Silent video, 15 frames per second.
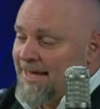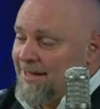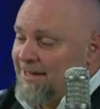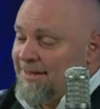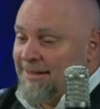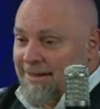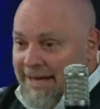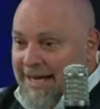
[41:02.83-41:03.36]

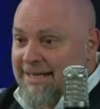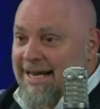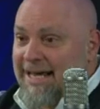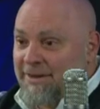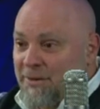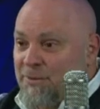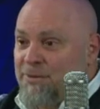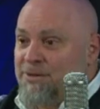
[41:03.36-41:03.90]
The light
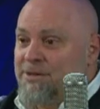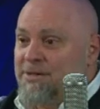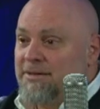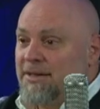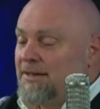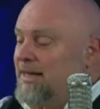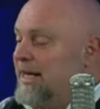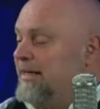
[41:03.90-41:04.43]
and the world,
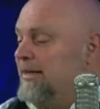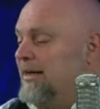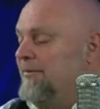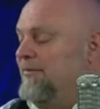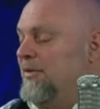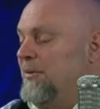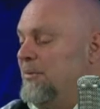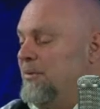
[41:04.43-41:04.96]
the light
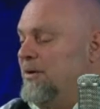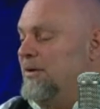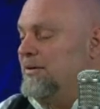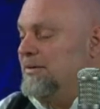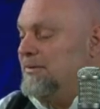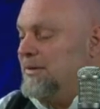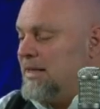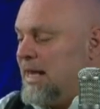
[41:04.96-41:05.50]
of the world